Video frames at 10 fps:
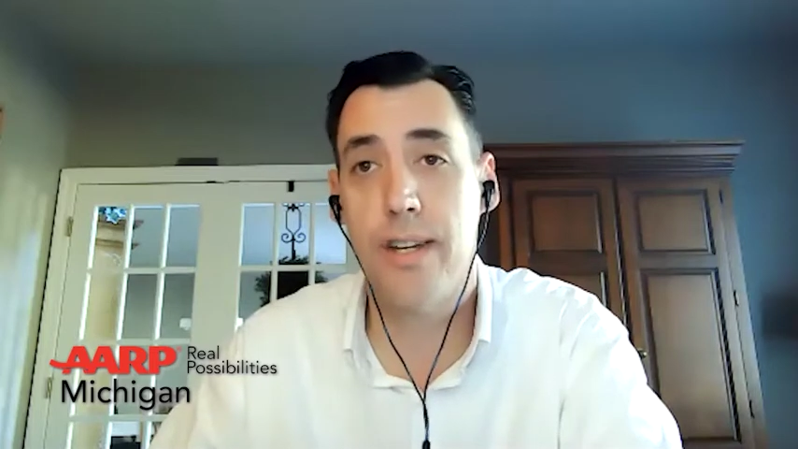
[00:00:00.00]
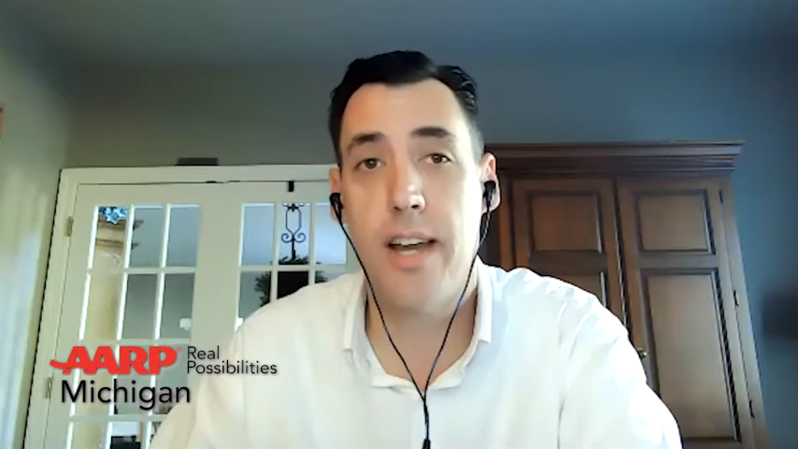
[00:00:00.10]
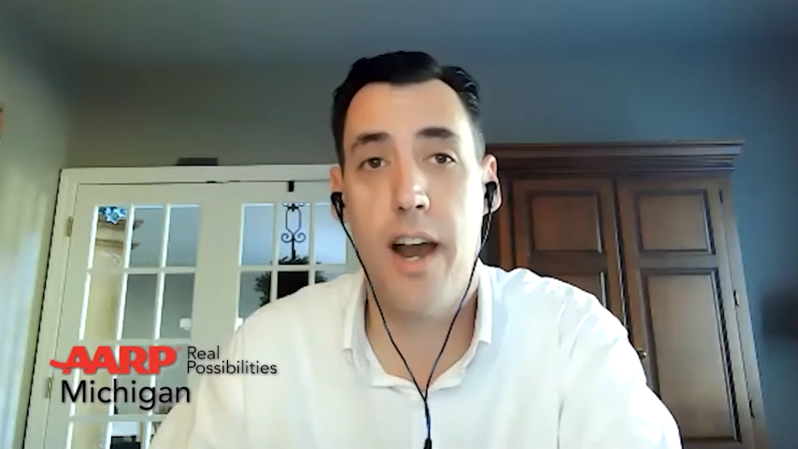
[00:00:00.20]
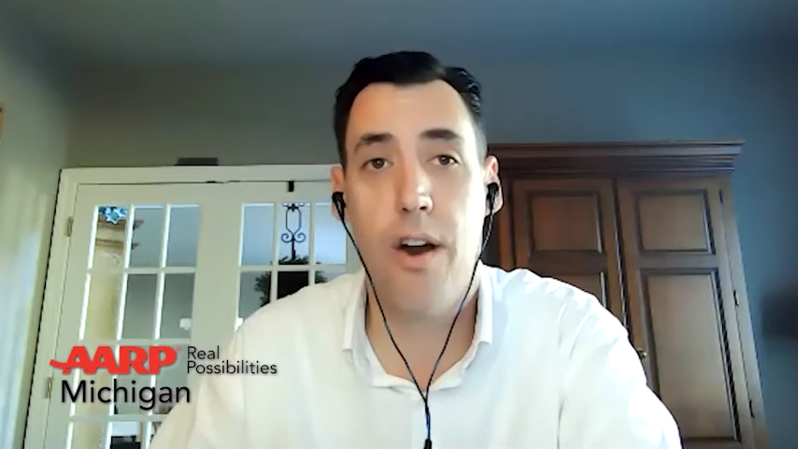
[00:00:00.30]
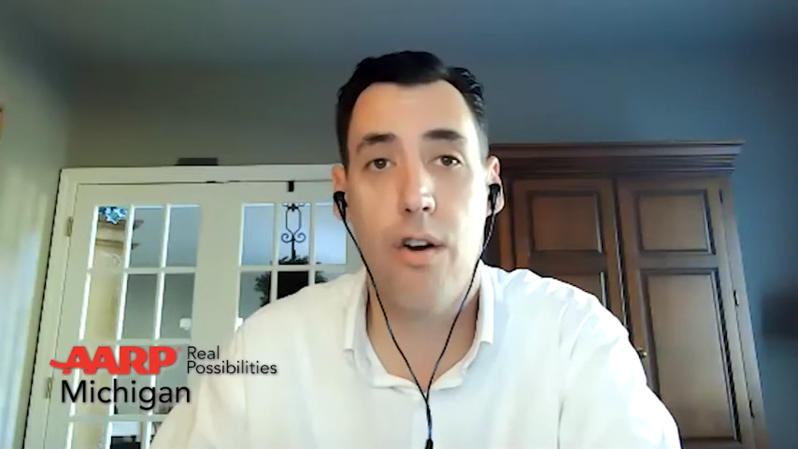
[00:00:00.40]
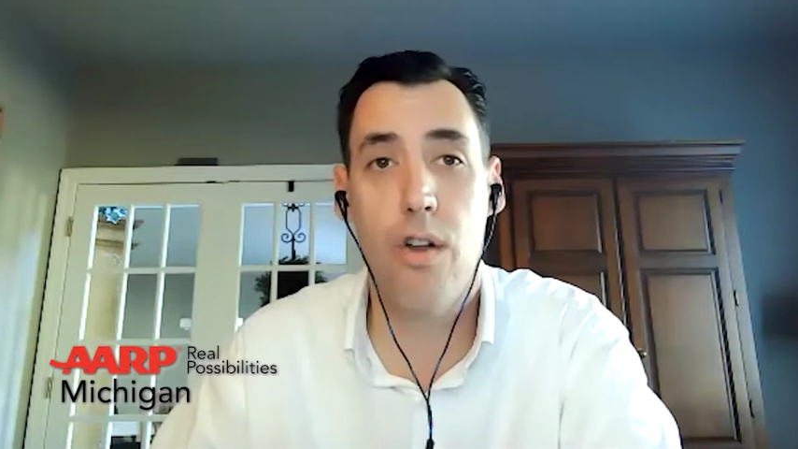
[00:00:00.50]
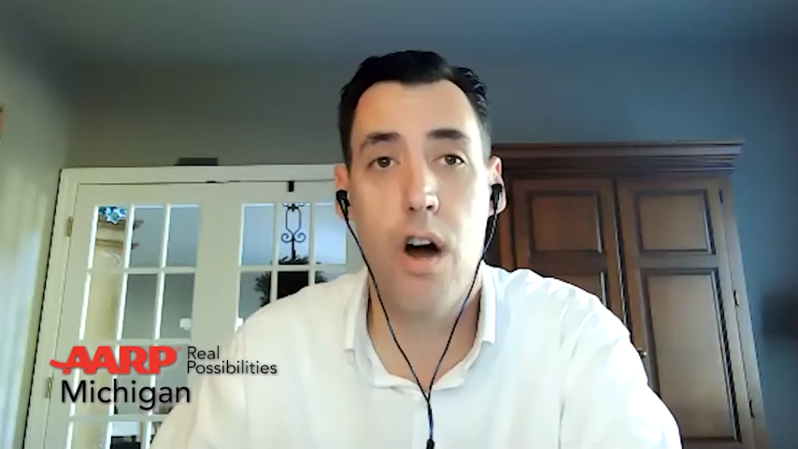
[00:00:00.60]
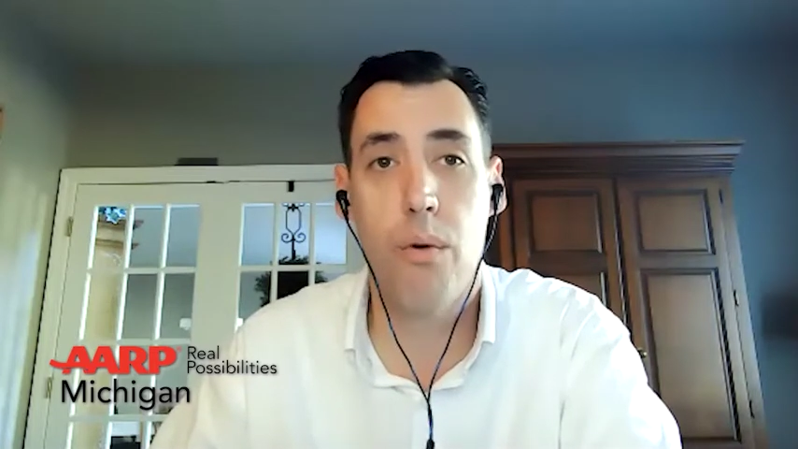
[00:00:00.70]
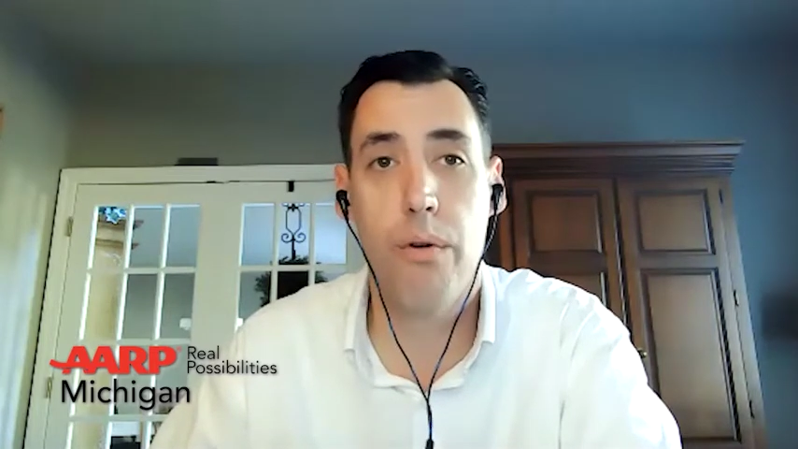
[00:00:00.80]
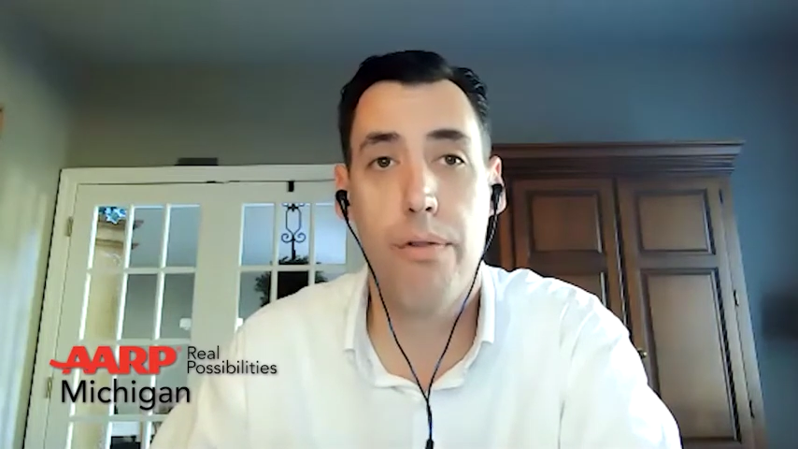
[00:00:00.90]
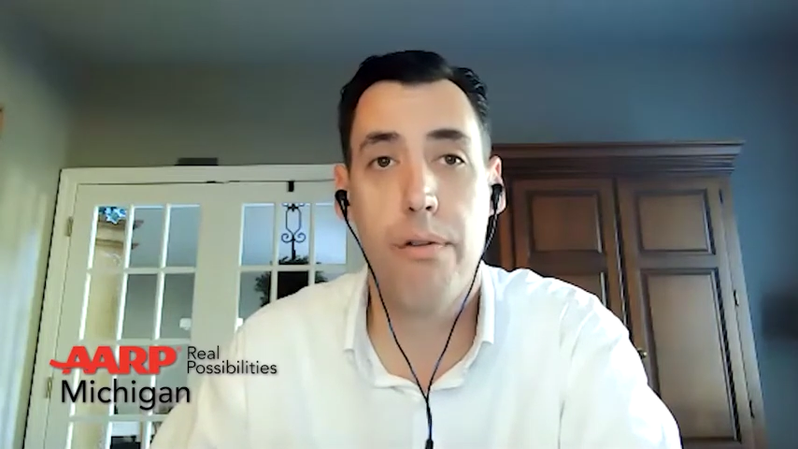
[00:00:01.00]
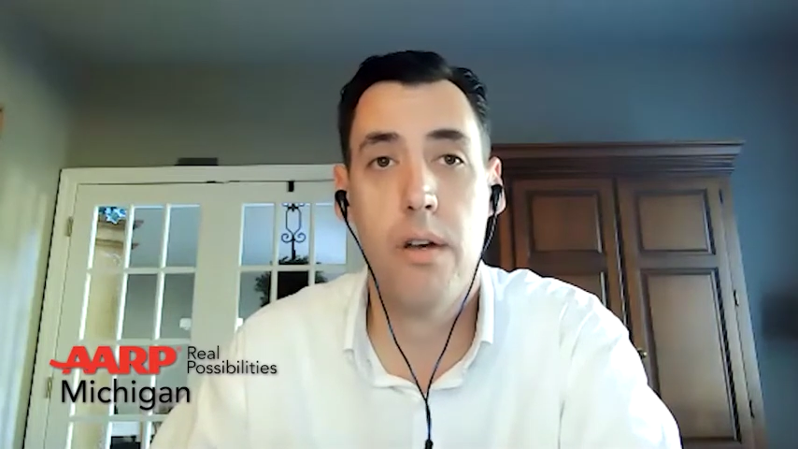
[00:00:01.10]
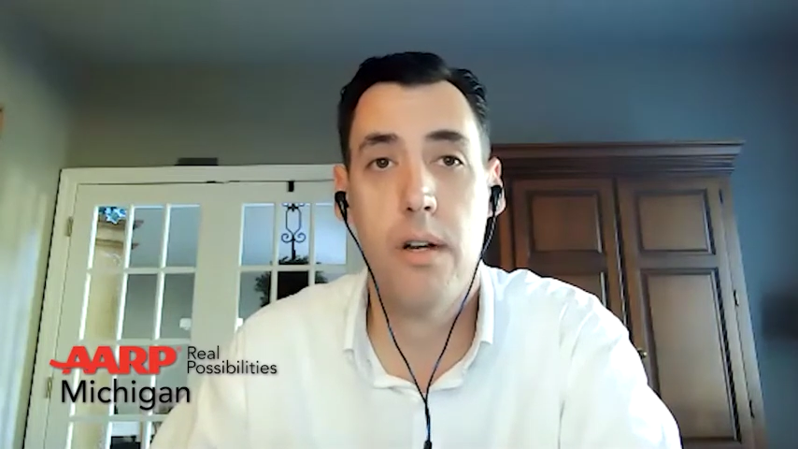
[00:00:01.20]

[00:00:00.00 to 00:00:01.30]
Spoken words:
and care, along with